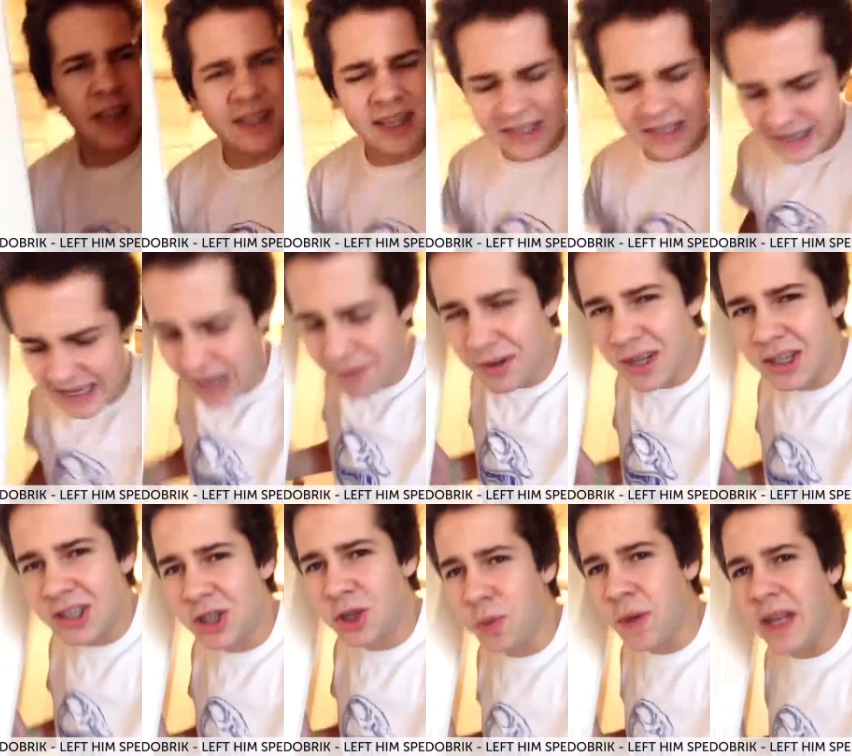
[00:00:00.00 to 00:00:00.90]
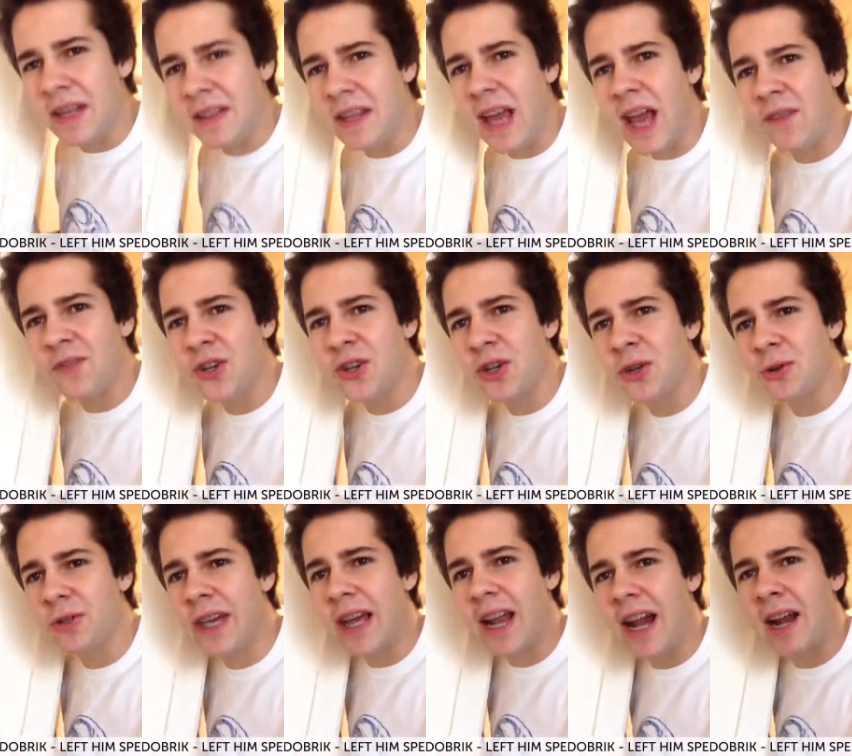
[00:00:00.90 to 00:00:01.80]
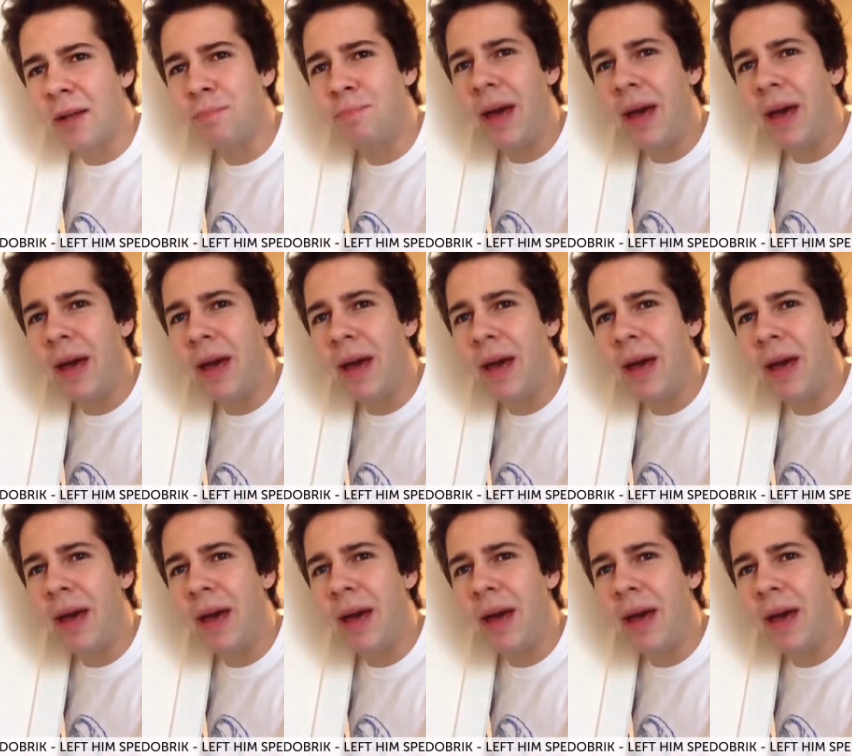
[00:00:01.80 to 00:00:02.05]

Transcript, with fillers: Jesus, David, it's three in the afternoon. Get